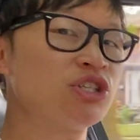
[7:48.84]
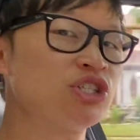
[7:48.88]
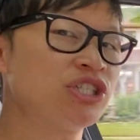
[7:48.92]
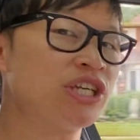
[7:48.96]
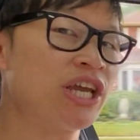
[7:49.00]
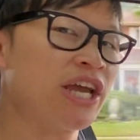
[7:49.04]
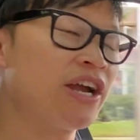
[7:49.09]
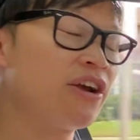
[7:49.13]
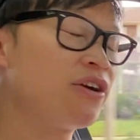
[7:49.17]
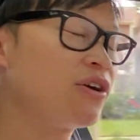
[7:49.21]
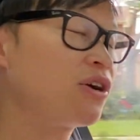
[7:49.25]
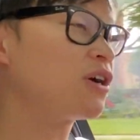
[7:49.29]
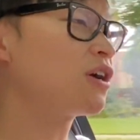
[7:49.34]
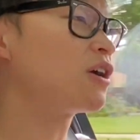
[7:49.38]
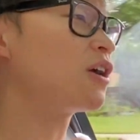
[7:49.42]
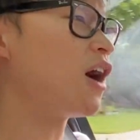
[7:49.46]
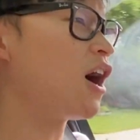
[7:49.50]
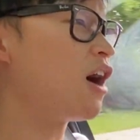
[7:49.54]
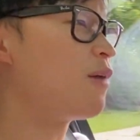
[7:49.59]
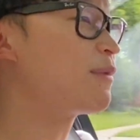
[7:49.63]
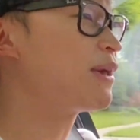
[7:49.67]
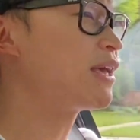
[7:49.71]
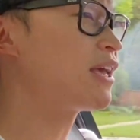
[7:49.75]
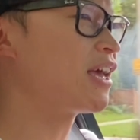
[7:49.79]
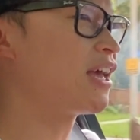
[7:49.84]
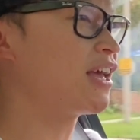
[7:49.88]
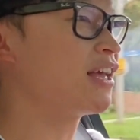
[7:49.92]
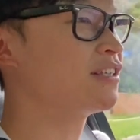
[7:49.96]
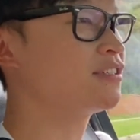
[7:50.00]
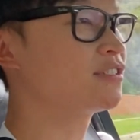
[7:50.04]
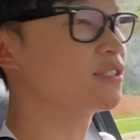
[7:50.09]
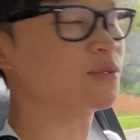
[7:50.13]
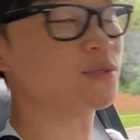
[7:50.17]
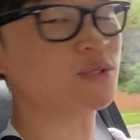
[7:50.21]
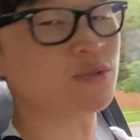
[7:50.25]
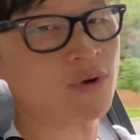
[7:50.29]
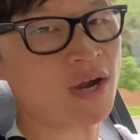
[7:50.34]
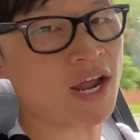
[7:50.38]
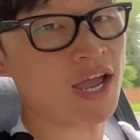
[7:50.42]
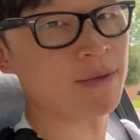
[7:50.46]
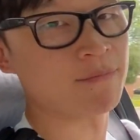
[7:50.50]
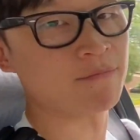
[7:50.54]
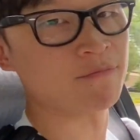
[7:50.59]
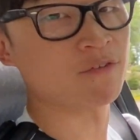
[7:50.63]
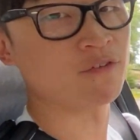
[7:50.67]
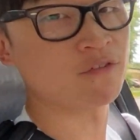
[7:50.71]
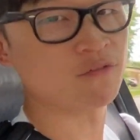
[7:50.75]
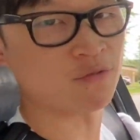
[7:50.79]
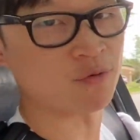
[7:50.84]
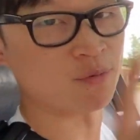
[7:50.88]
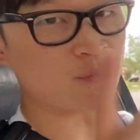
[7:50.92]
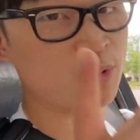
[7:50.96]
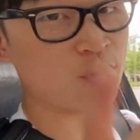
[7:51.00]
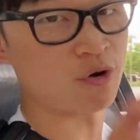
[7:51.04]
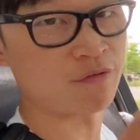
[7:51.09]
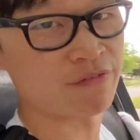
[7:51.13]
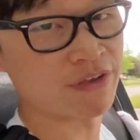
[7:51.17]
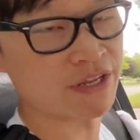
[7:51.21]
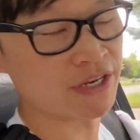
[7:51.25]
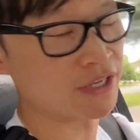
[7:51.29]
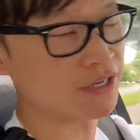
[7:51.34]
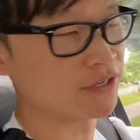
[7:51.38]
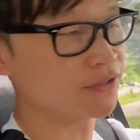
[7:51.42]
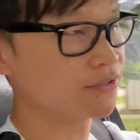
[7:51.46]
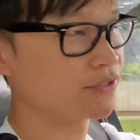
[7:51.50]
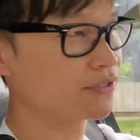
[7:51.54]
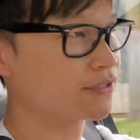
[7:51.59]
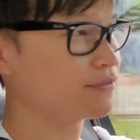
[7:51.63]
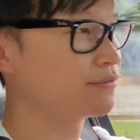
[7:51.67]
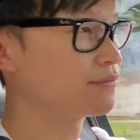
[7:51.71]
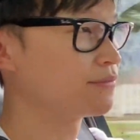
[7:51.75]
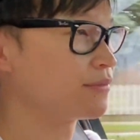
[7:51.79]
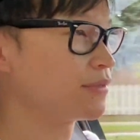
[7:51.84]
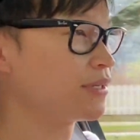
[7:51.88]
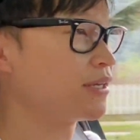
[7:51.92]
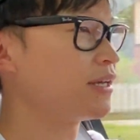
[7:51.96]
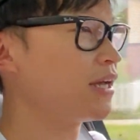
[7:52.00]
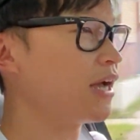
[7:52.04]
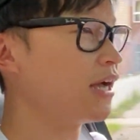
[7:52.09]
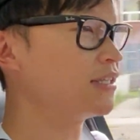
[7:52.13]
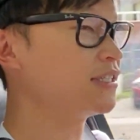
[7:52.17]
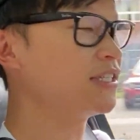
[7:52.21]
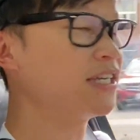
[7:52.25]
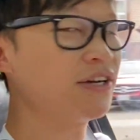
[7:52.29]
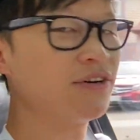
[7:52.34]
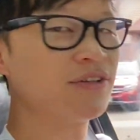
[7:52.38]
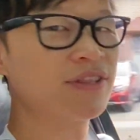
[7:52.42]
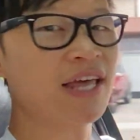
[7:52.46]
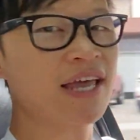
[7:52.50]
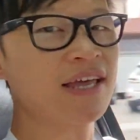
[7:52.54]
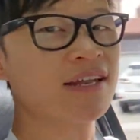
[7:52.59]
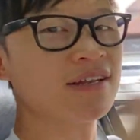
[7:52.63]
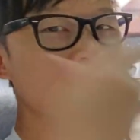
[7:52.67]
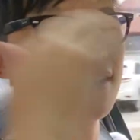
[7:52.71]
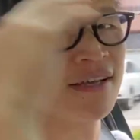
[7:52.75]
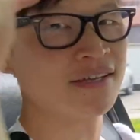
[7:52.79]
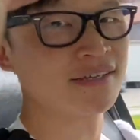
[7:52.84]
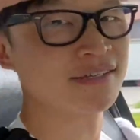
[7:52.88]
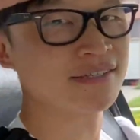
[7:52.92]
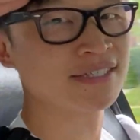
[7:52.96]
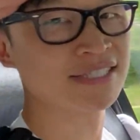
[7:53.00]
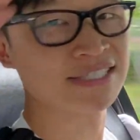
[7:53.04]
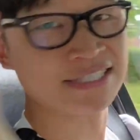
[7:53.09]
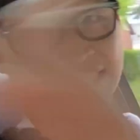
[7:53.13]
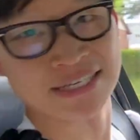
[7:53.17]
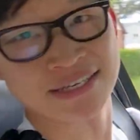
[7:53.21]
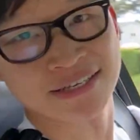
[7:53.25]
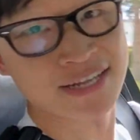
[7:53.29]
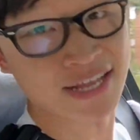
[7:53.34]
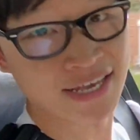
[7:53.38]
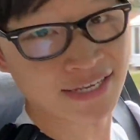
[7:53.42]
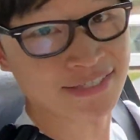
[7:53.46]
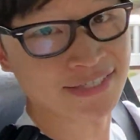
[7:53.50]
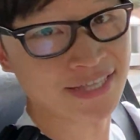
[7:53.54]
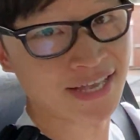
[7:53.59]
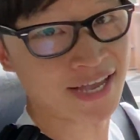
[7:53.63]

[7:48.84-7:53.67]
share, comment, and subscribe for more videos. Until then, see you next